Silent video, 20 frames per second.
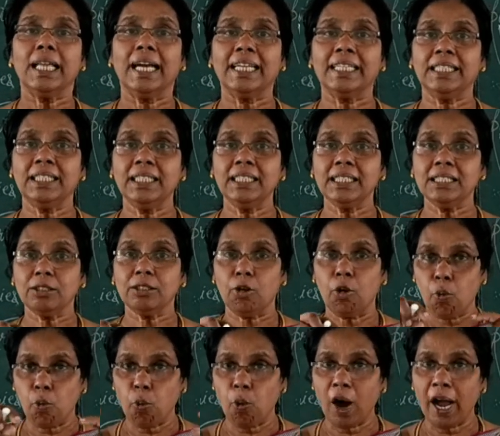that
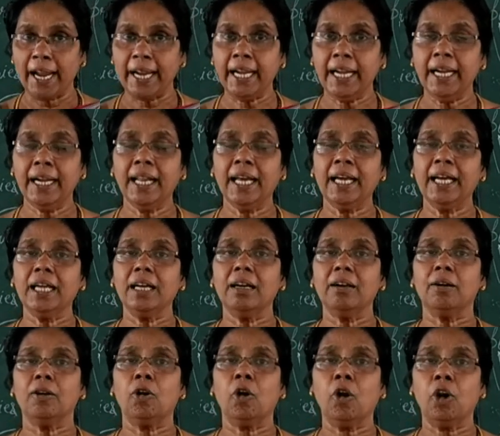is
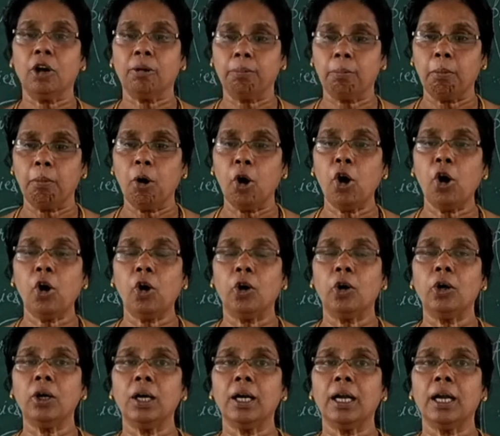wider or
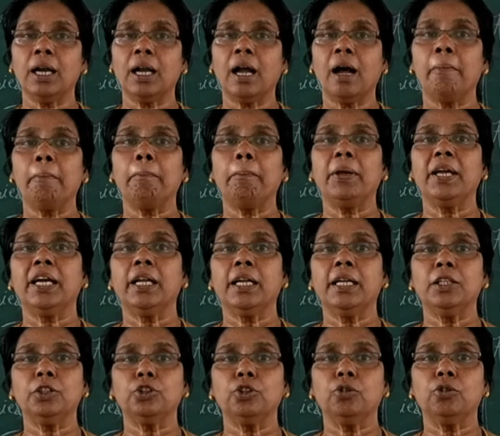more
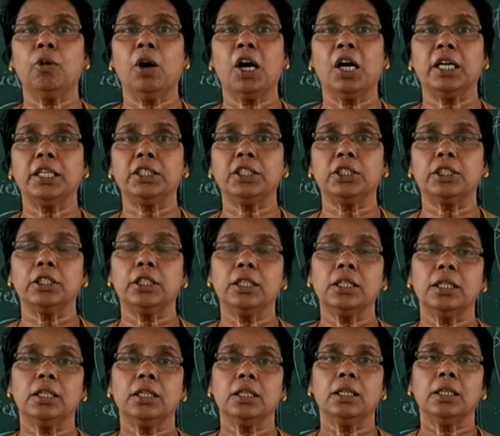comparing to
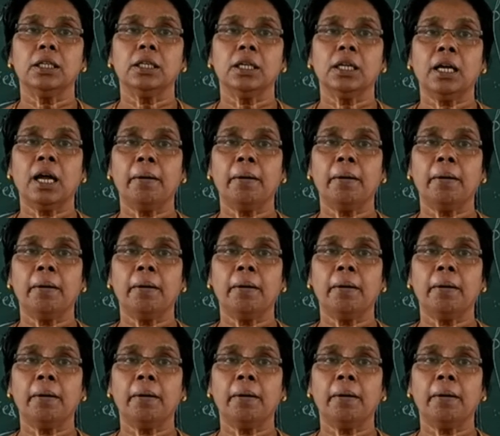what?